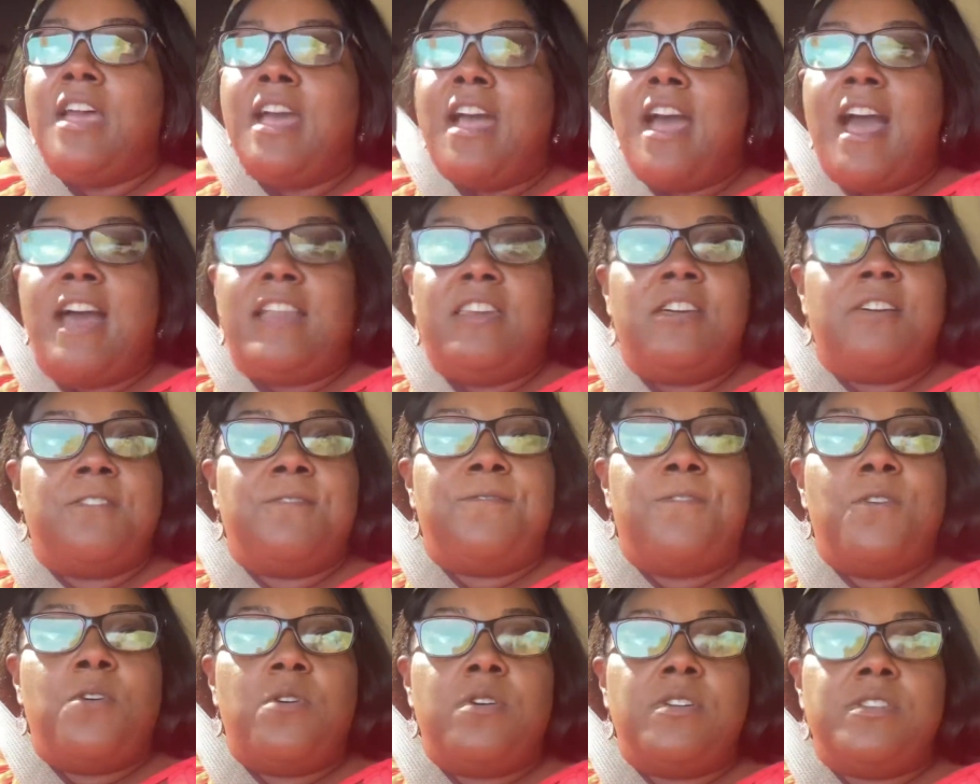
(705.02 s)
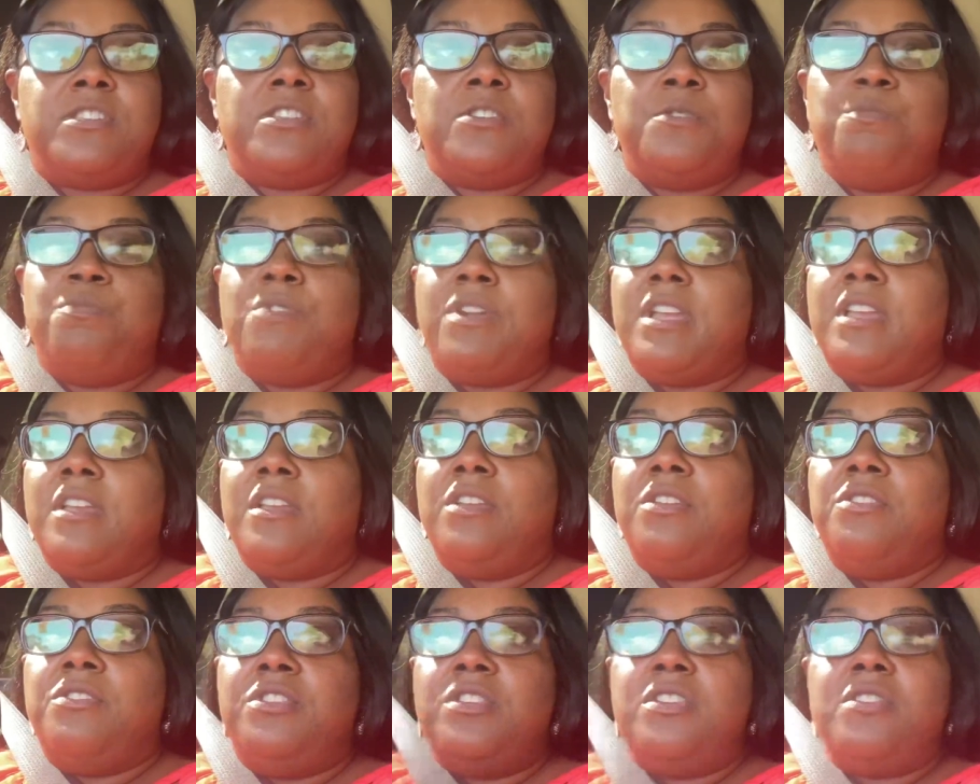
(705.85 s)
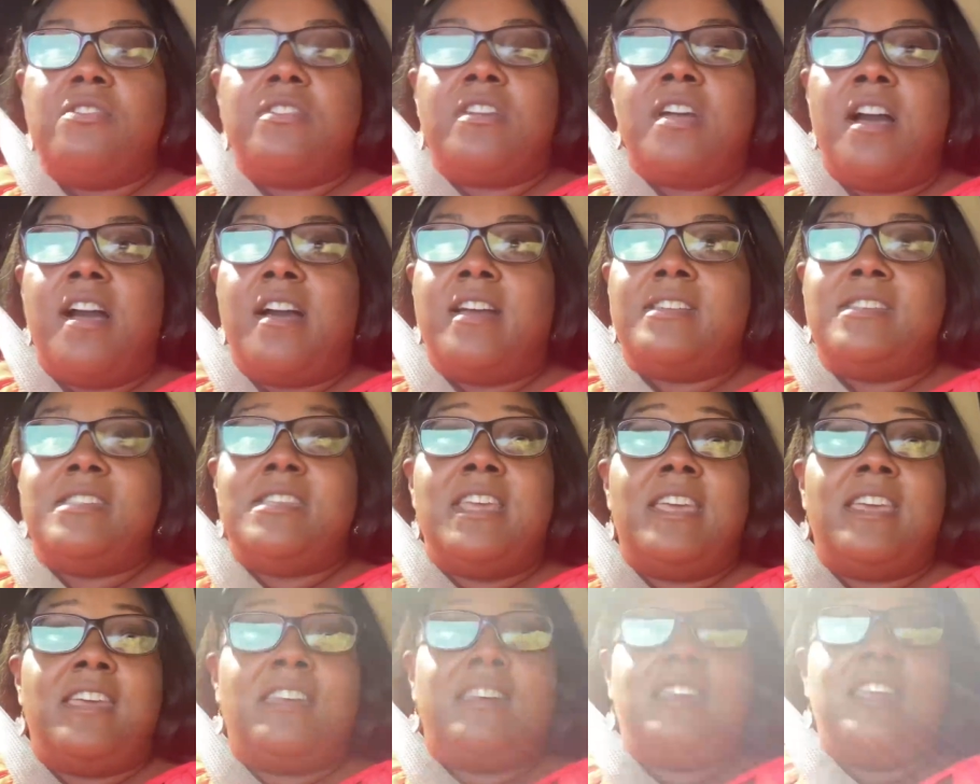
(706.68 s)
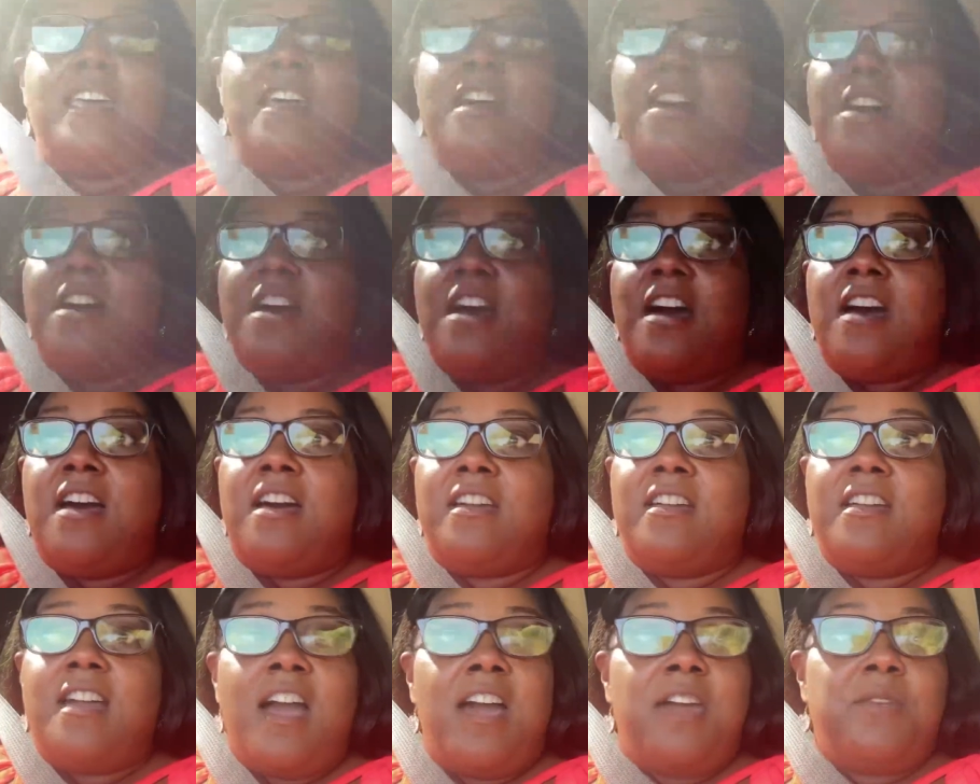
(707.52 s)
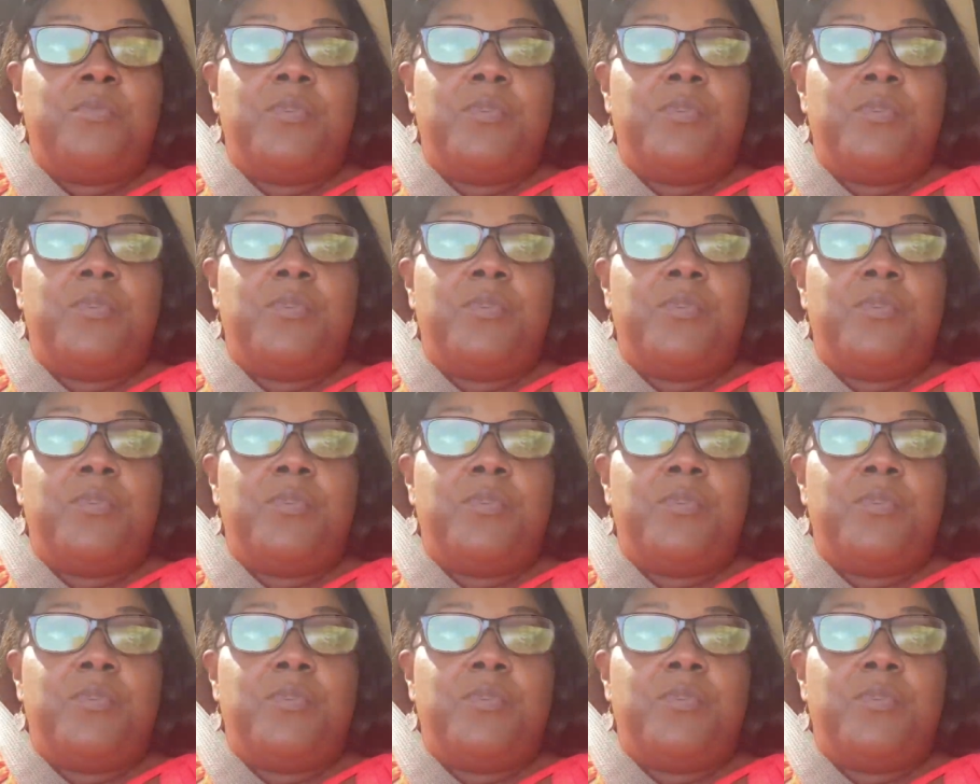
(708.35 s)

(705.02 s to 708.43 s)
I look forward to bringing you new content, uh, God